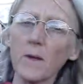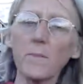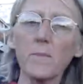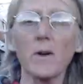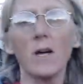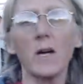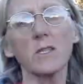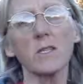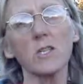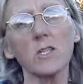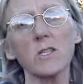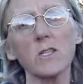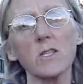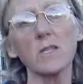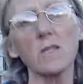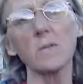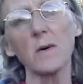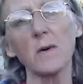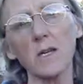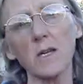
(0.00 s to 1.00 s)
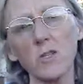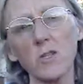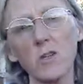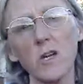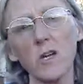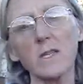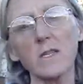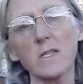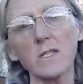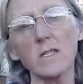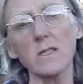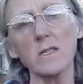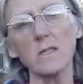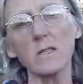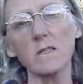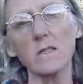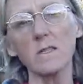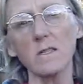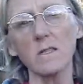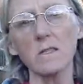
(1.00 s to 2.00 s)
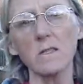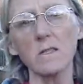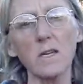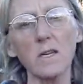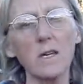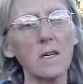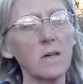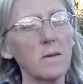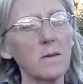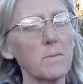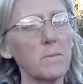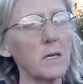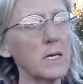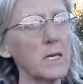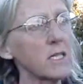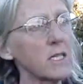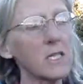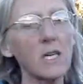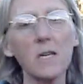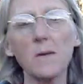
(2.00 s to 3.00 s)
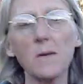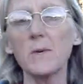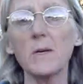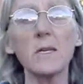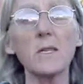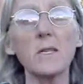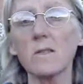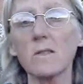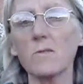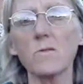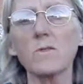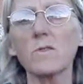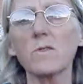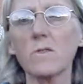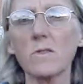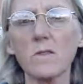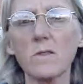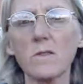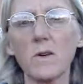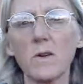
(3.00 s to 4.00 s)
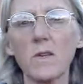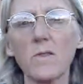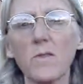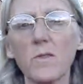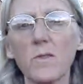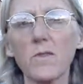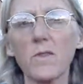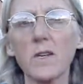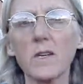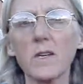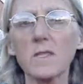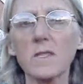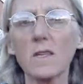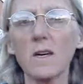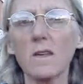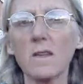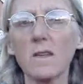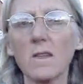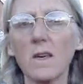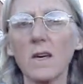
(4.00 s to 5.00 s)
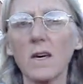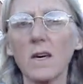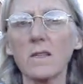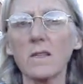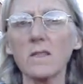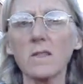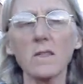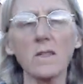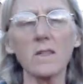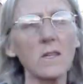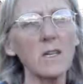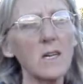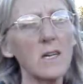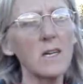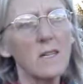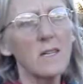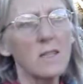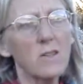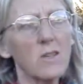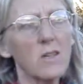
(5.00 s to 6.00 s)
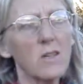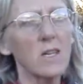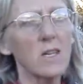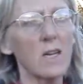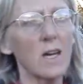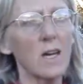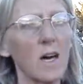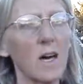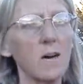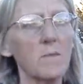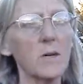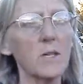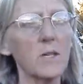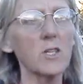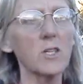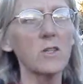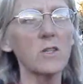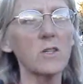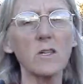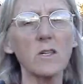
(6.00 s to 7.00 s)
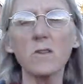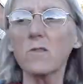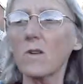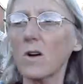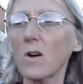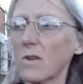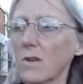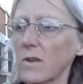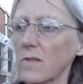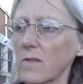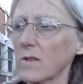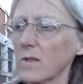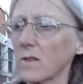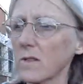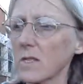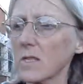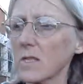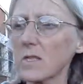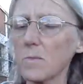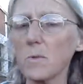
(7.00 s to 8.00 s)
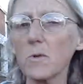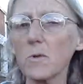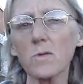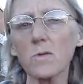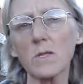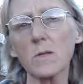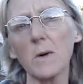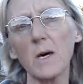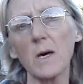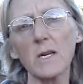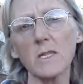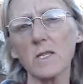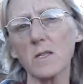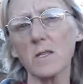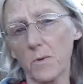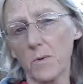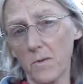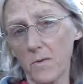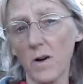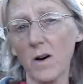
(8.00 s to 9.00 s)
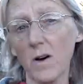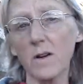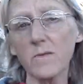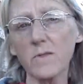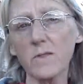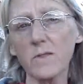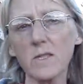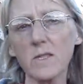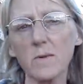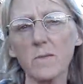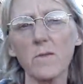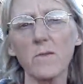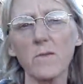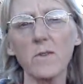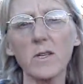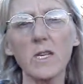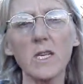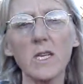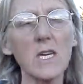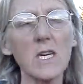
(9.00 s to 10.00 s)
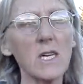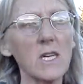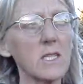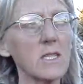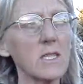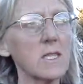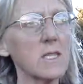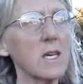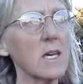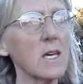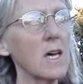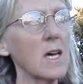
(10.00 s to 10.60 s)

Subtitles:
branches to make trellises and bean teepees and all sorts of wonderful things like that. So looking at how much you can grow even on a small space to provide for some of your needs.